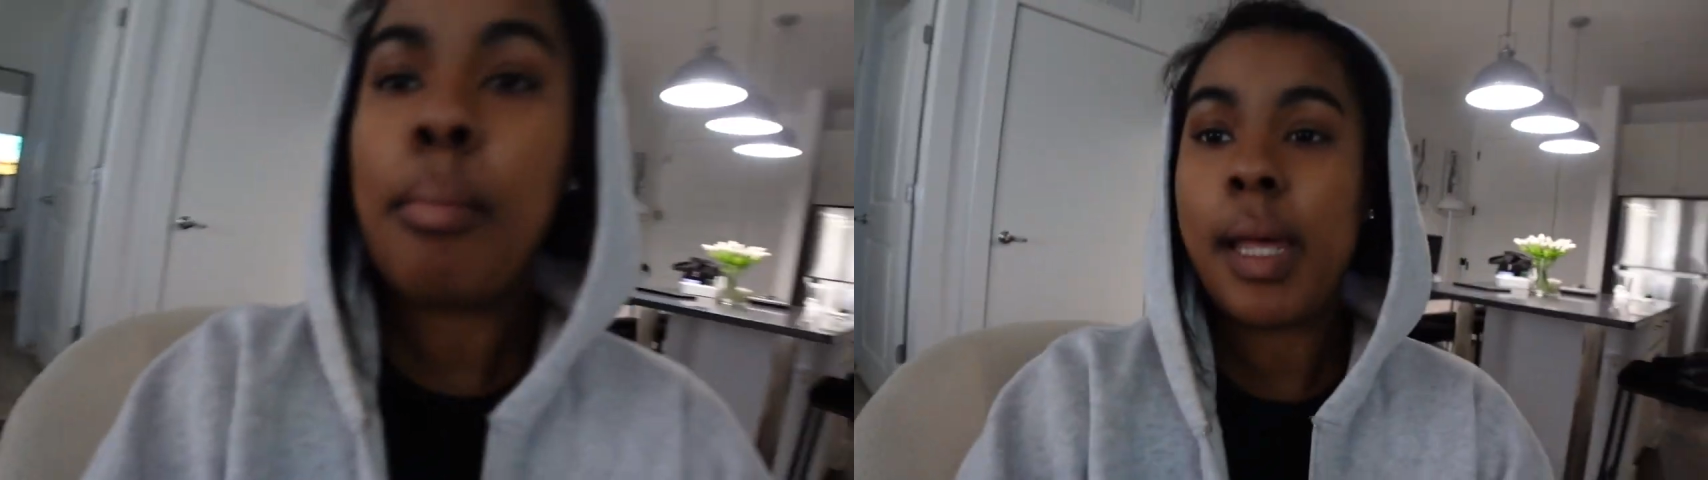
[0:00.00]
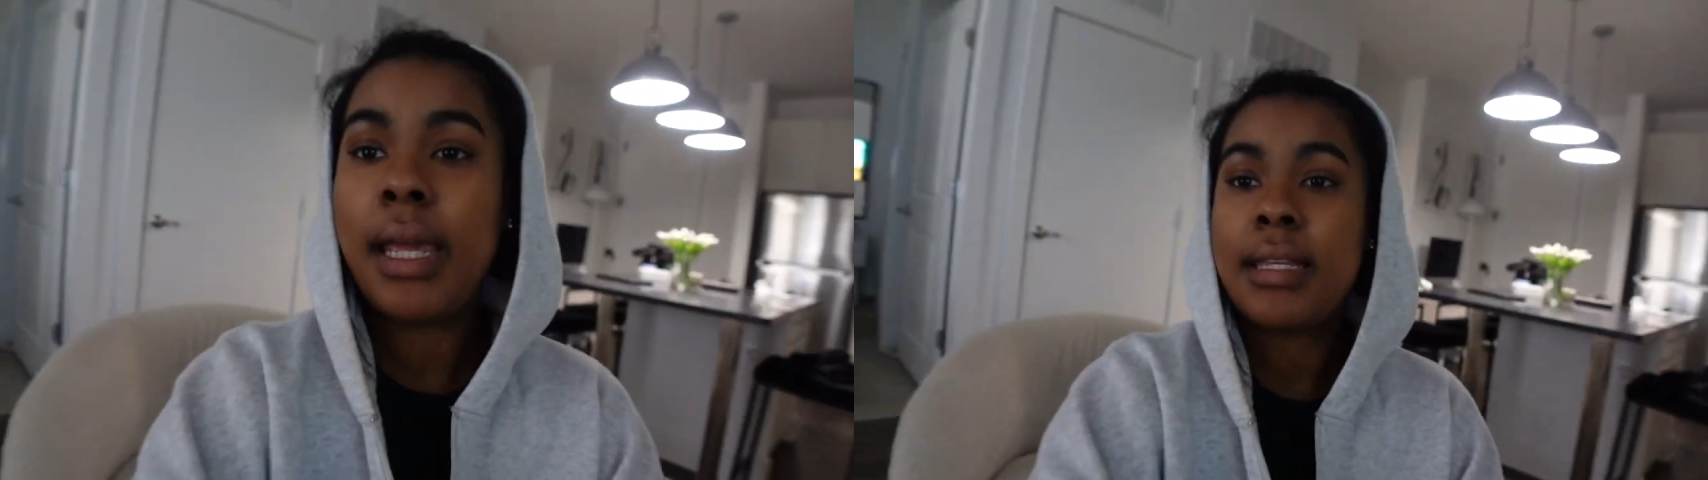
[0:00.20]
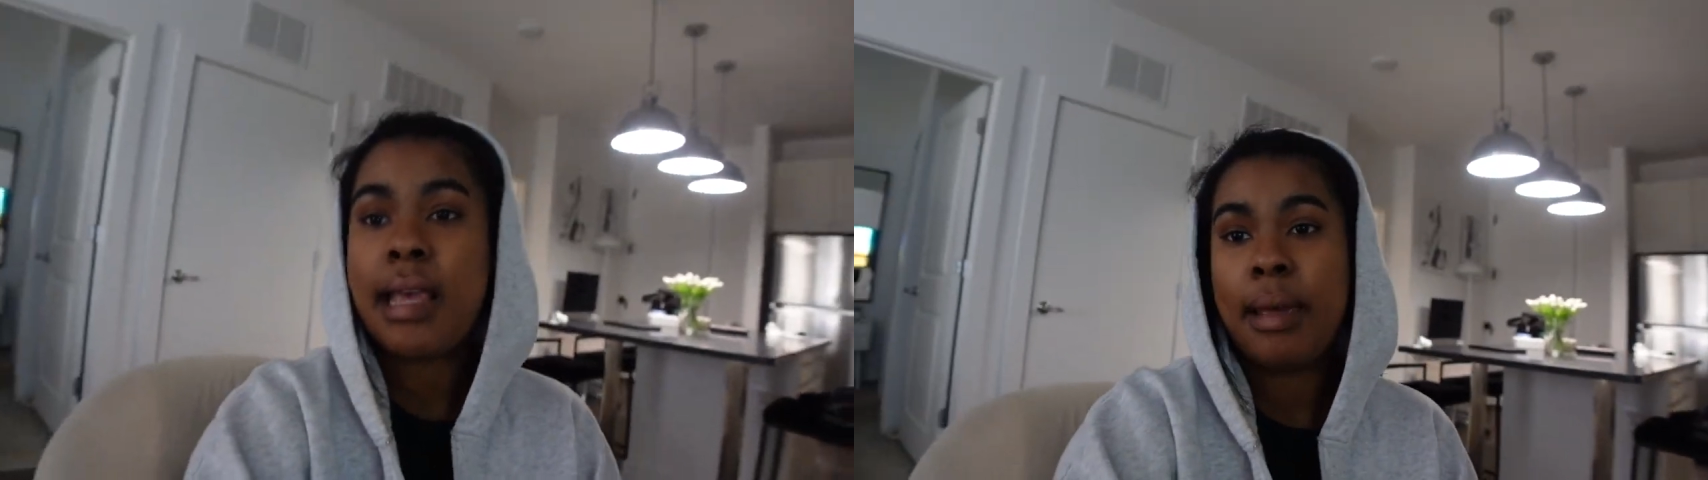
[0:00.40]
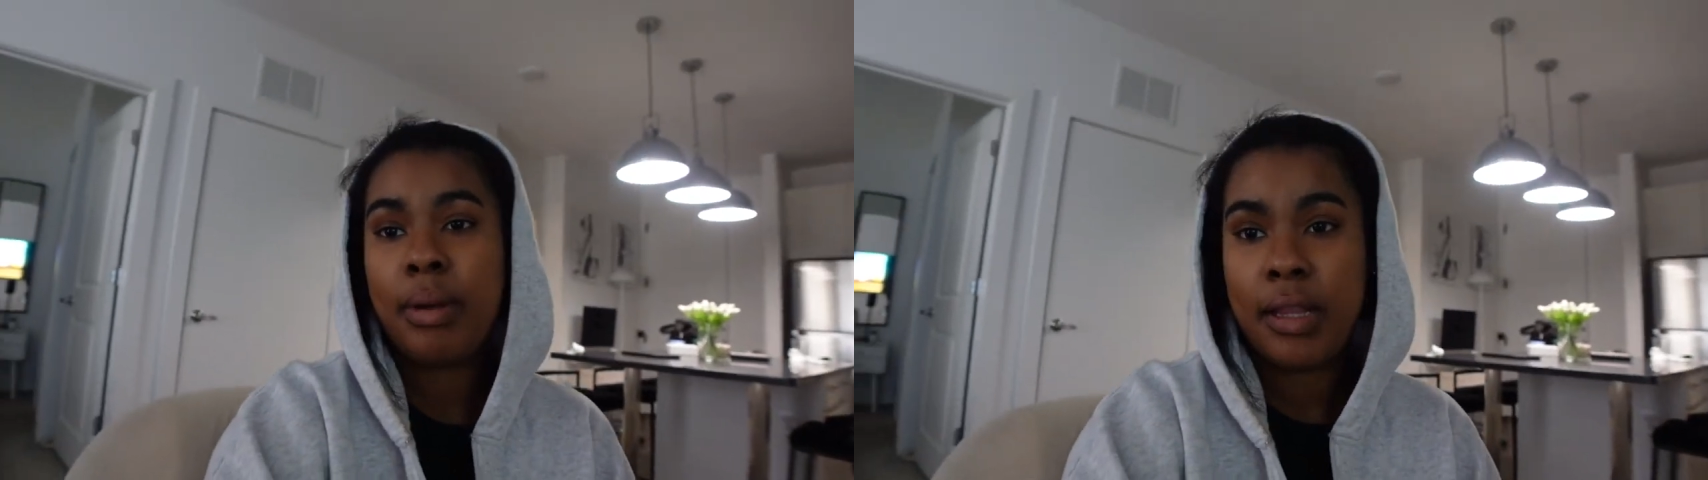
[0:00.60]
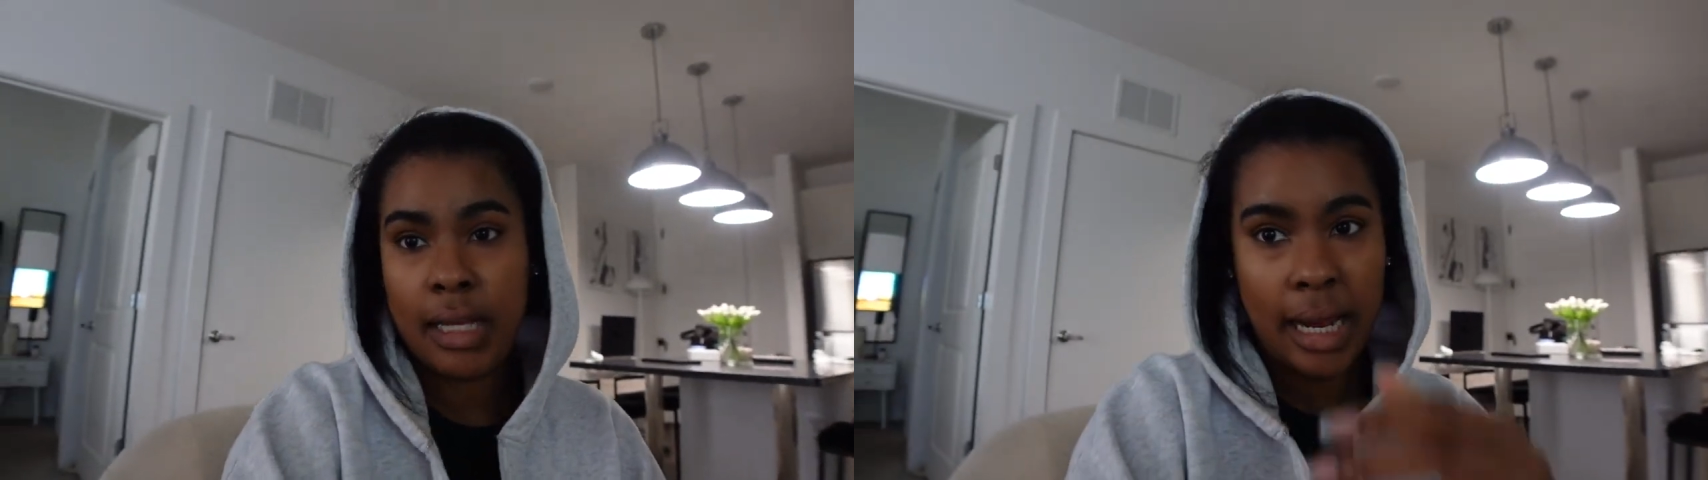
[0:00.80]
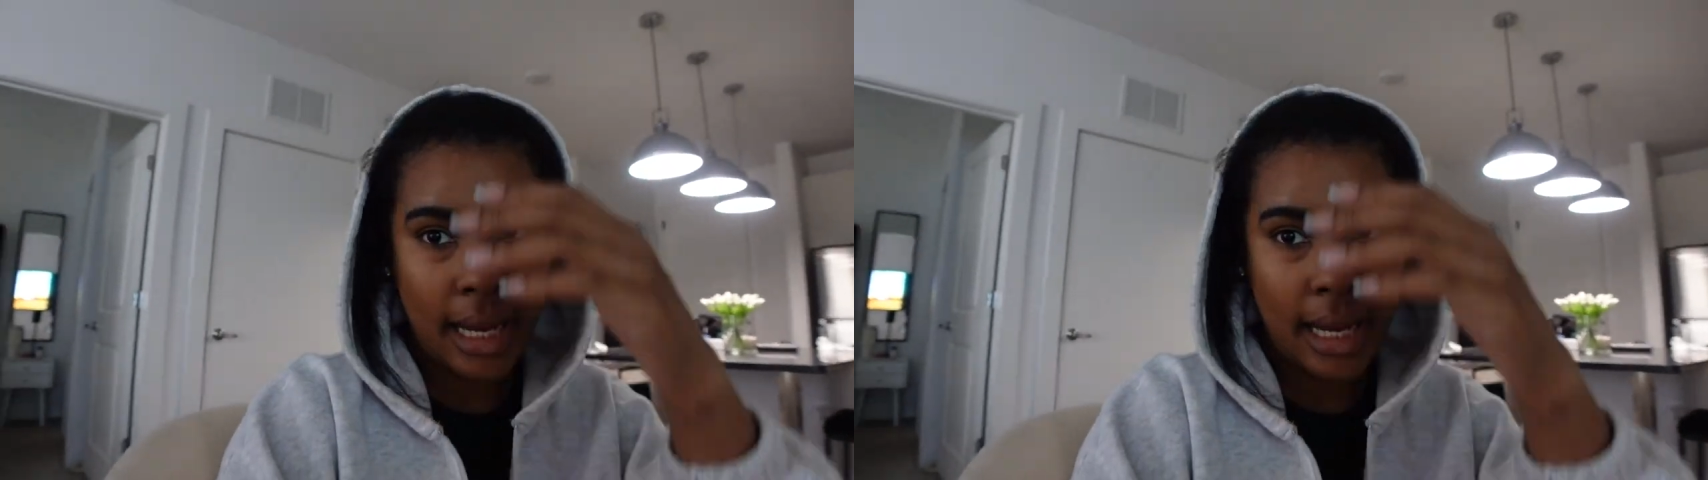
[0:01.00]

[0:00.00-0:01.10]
But he's happy that I